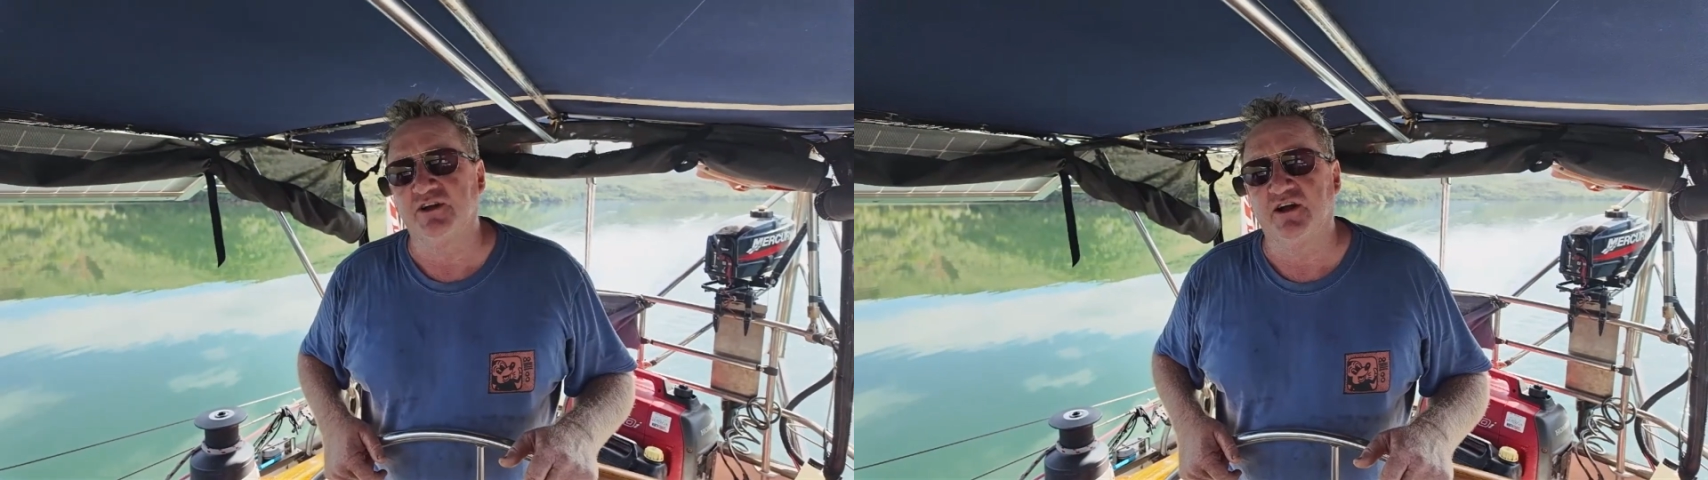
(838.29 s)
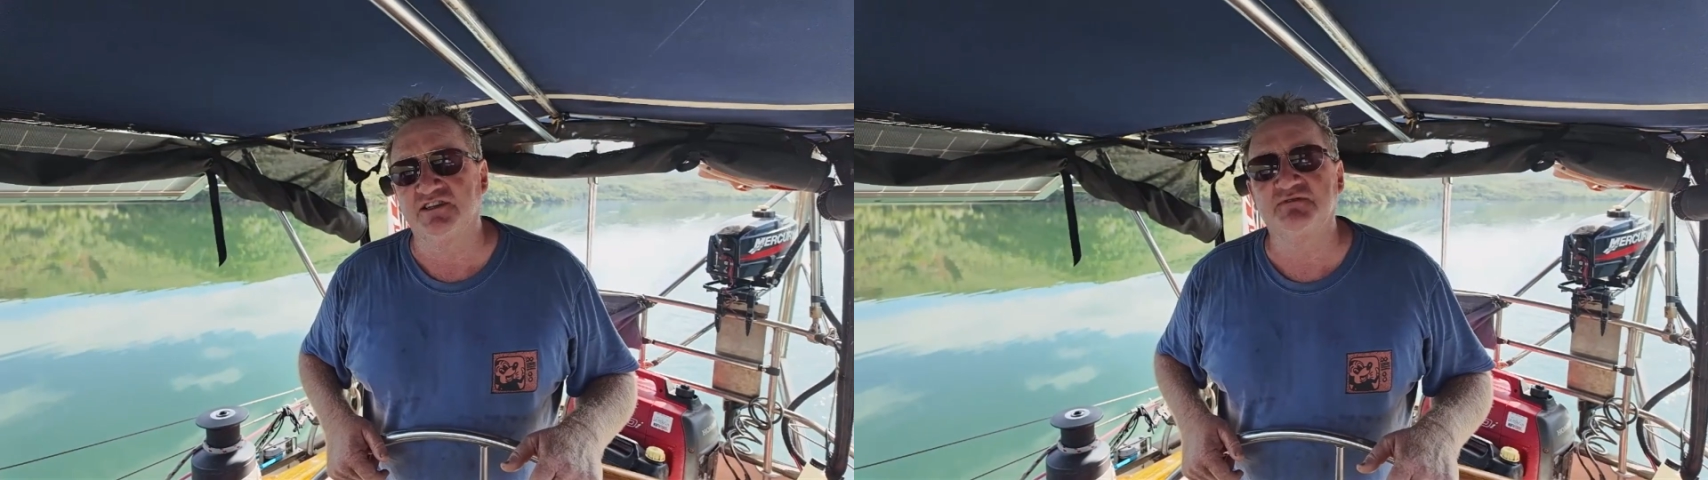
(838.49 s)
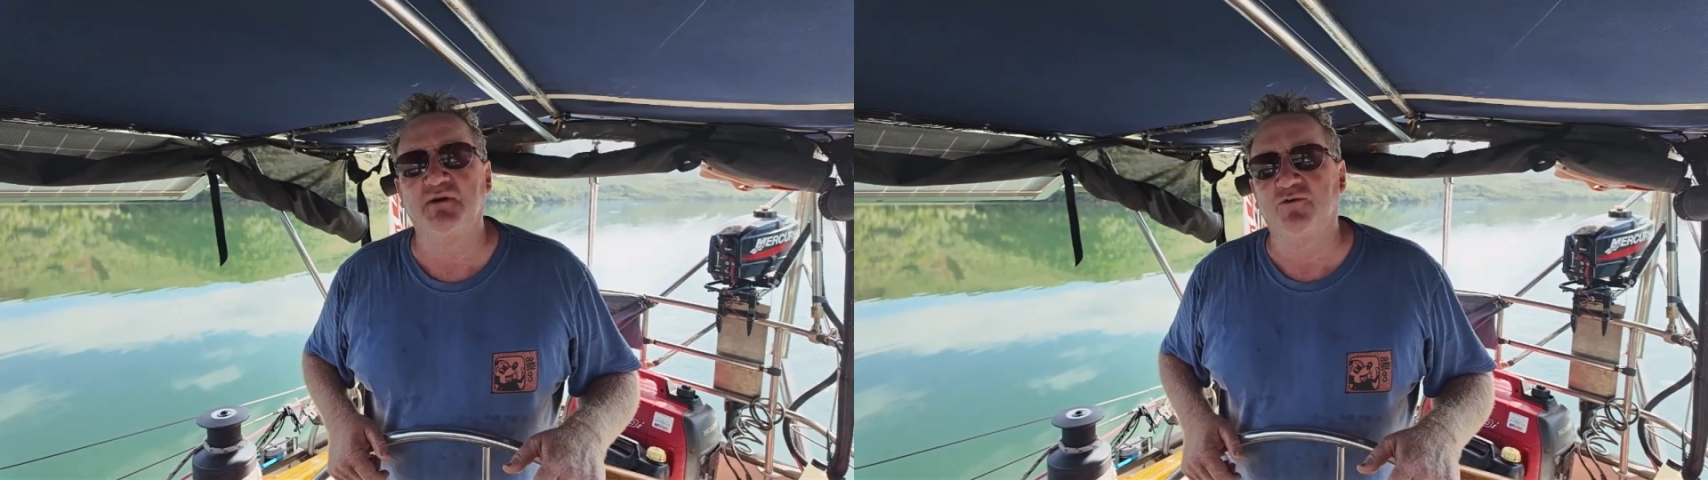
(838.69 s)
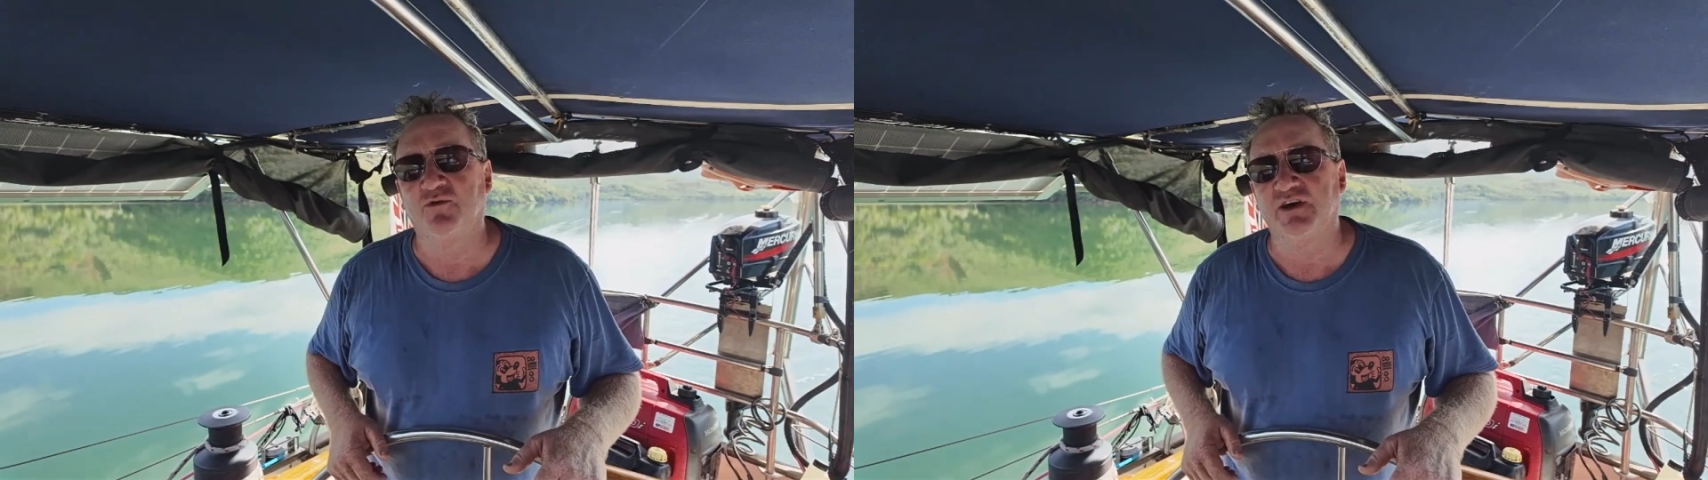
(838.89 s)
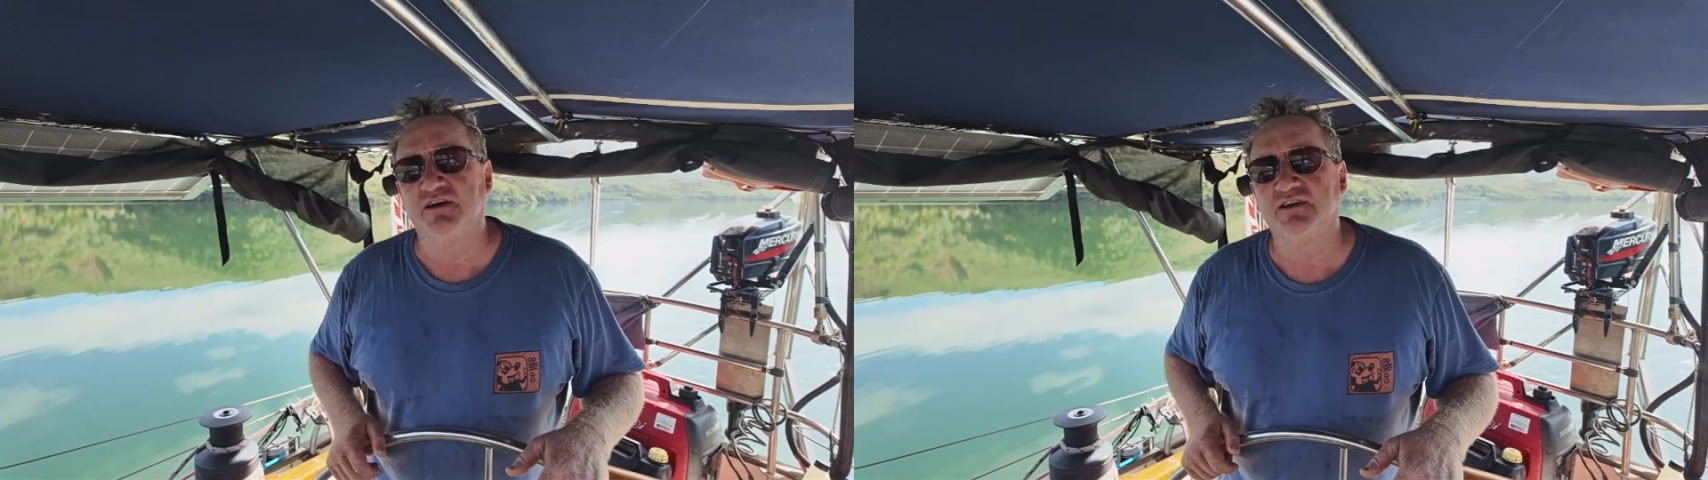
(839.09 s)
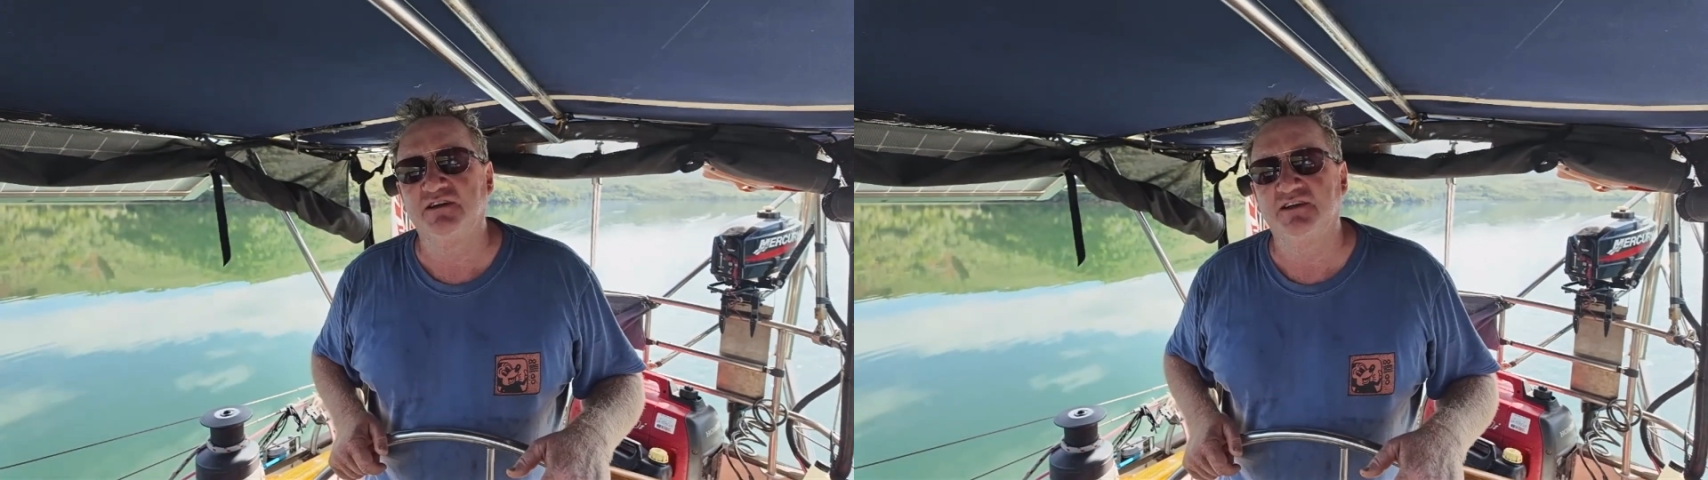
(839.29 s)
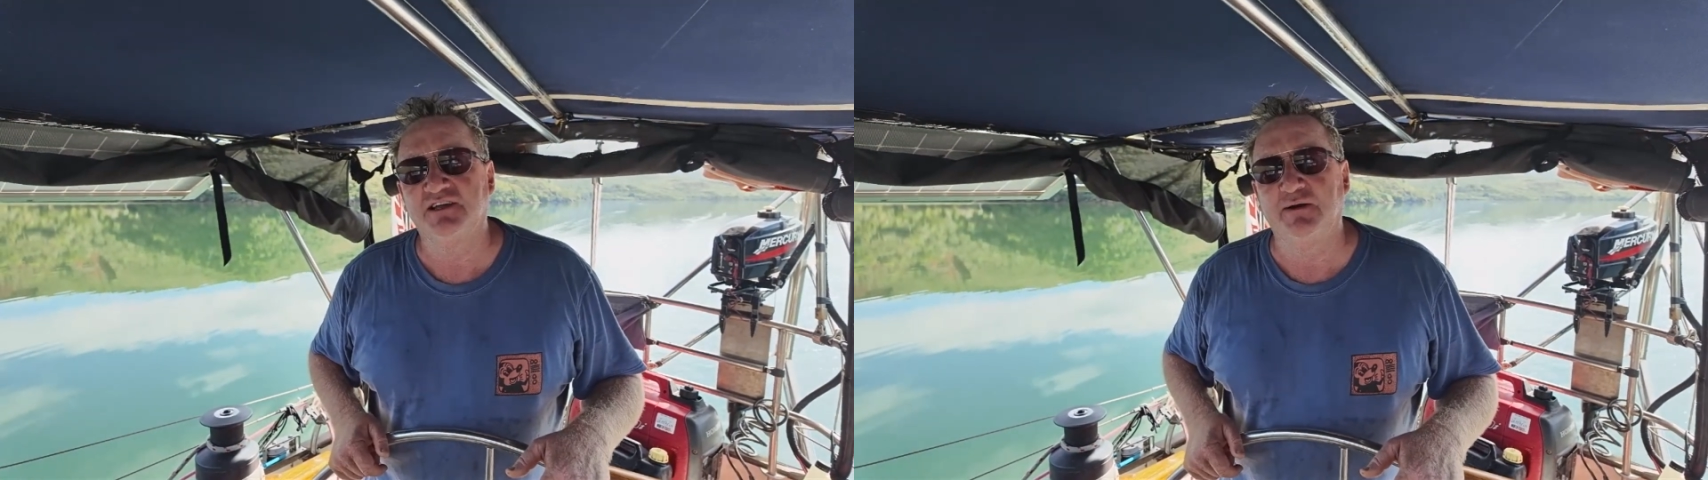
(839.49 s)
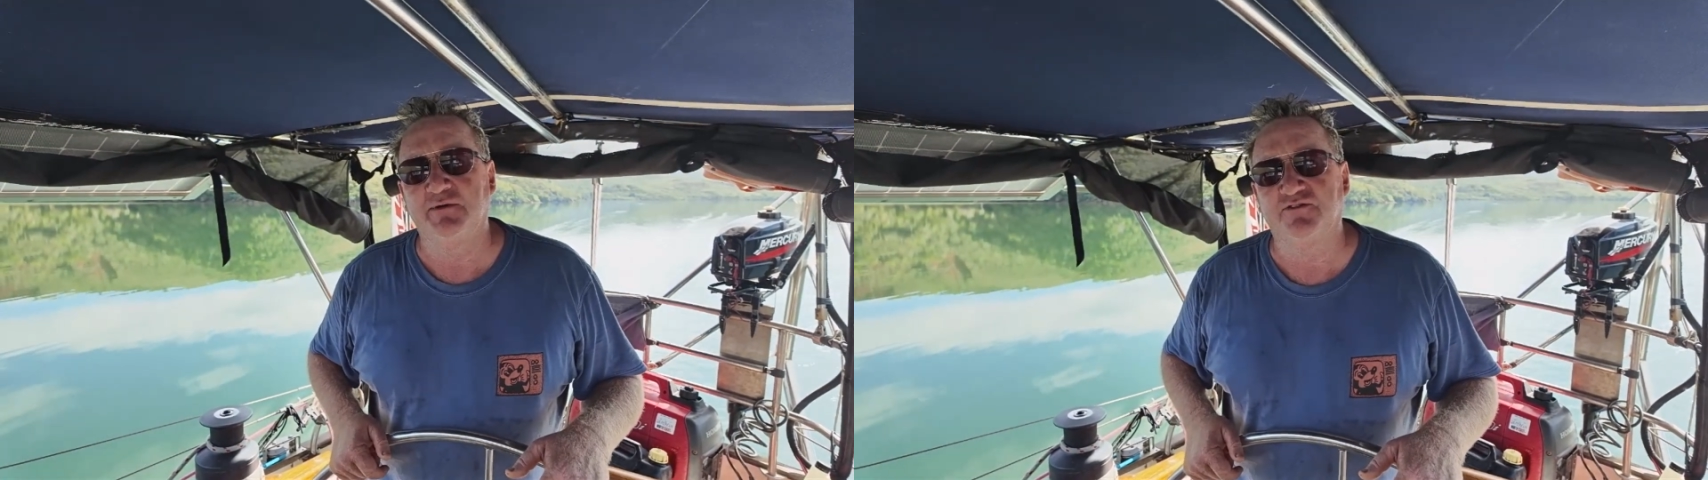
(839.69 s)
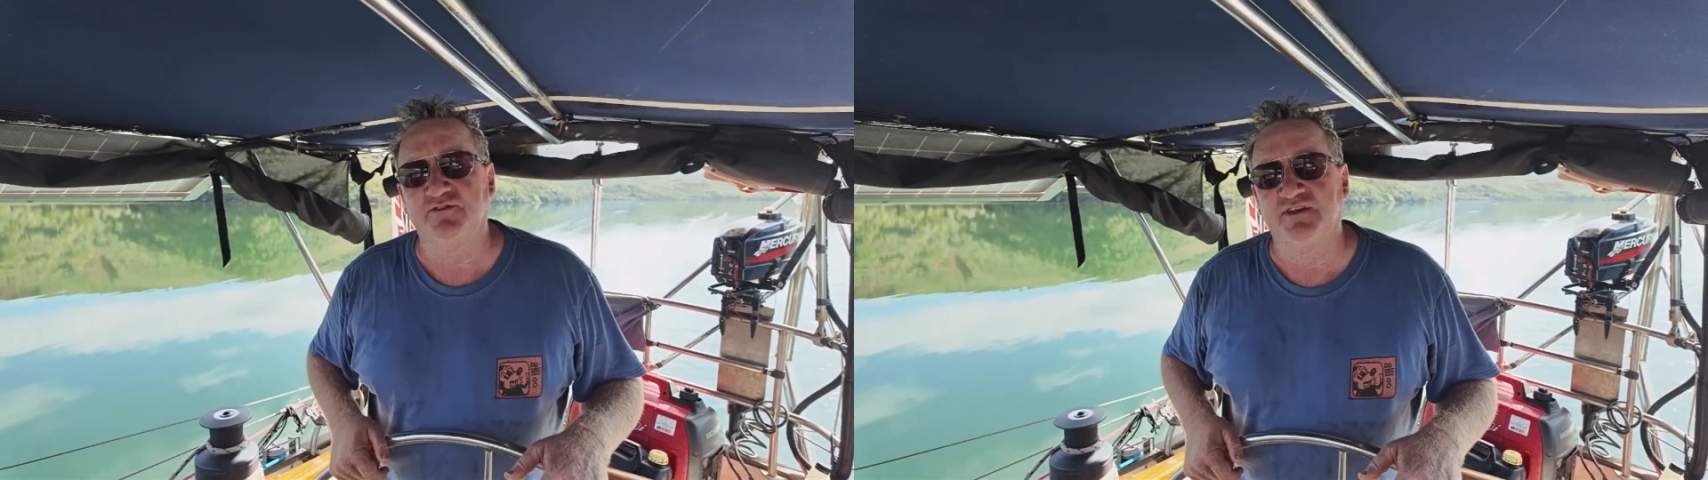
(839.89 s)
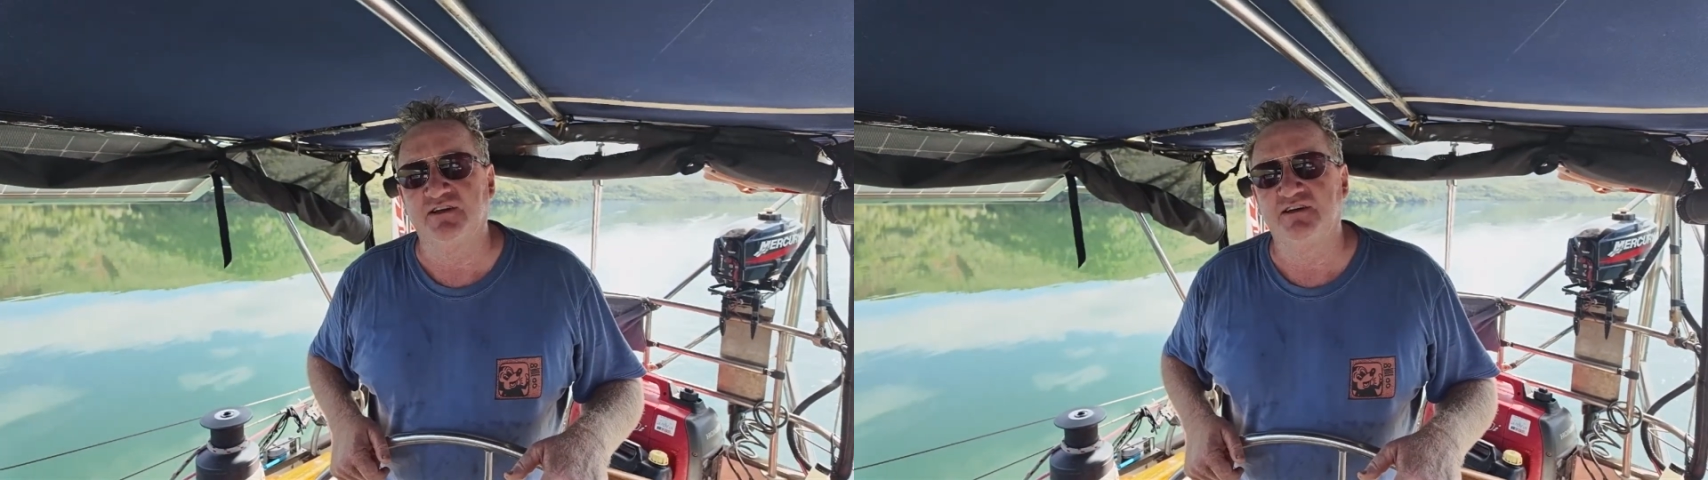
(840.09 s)
I can smell water coming
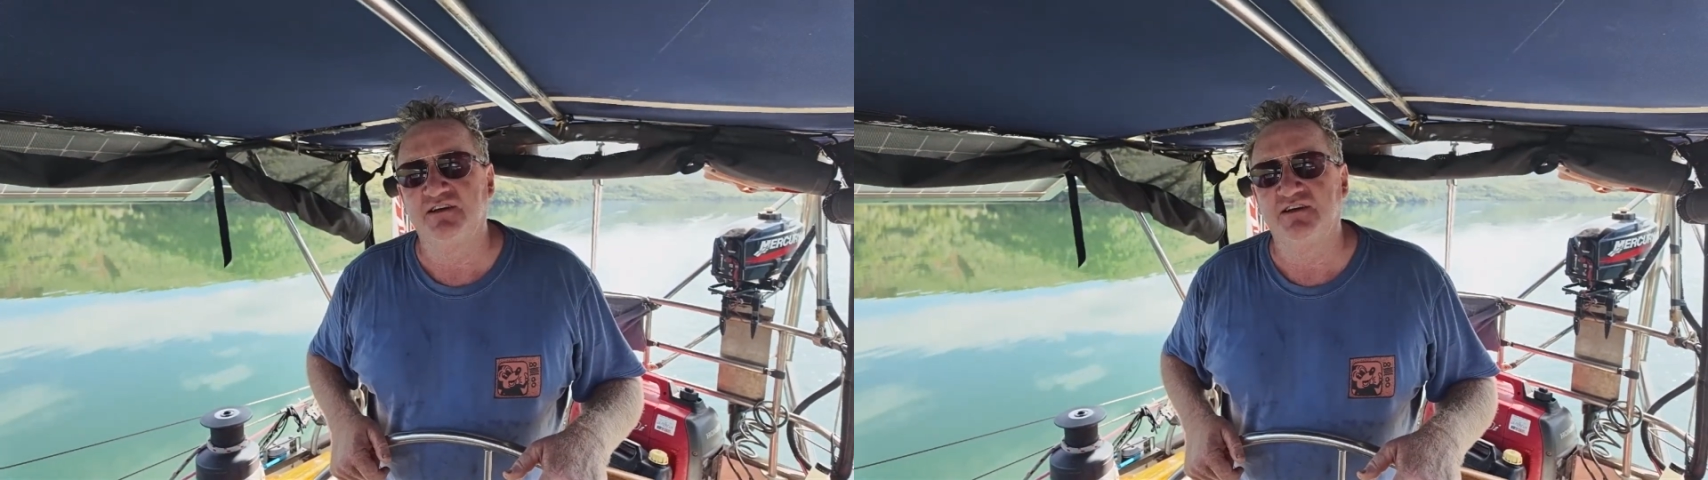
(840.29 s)
through that,